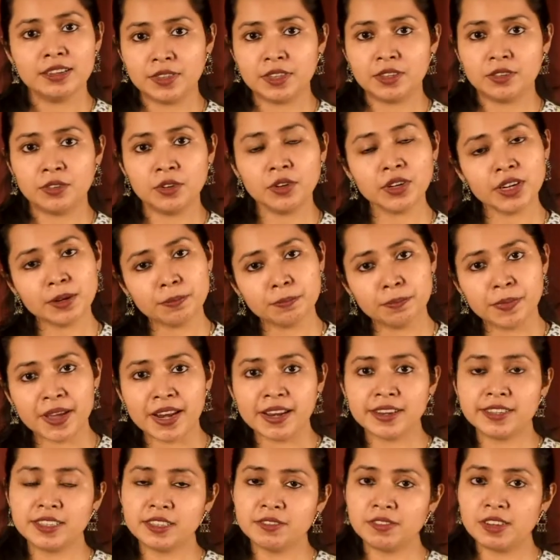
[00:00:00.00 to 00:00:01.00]
you know
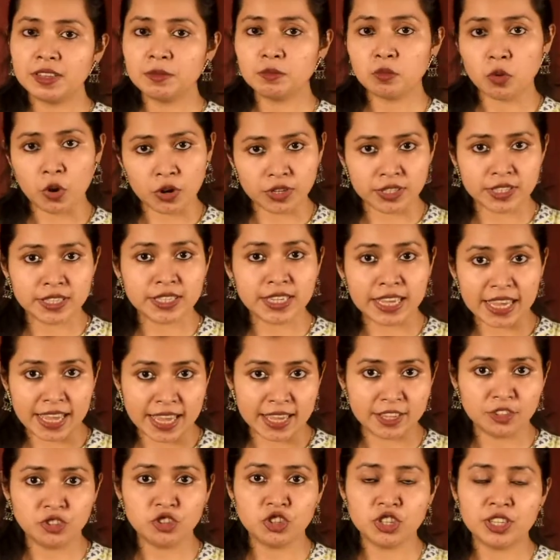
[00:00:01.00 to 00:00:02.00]
comparatively modern
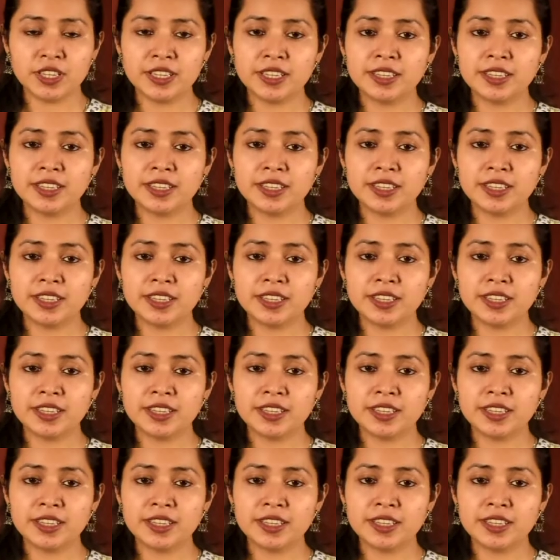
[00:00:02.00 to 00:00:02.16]
age.